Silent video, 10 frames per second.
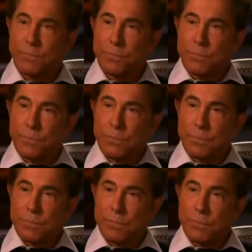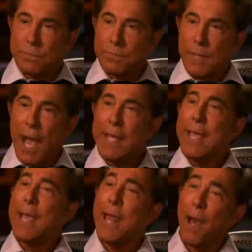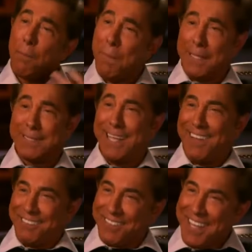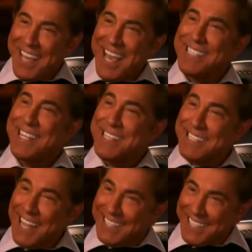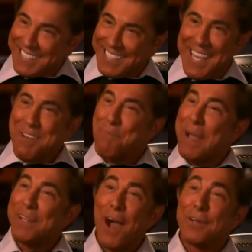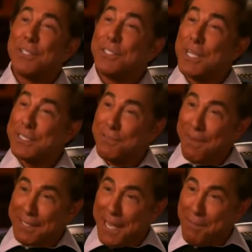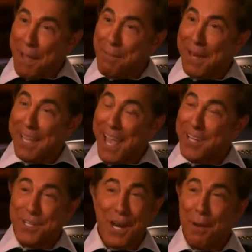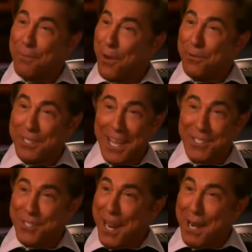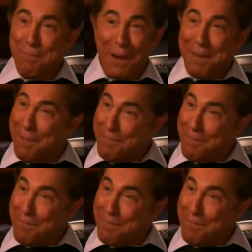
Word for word: on how it looks? I can't help myself. It's a sickness. My doctor says if I take my medication, I'm no danger to anybody but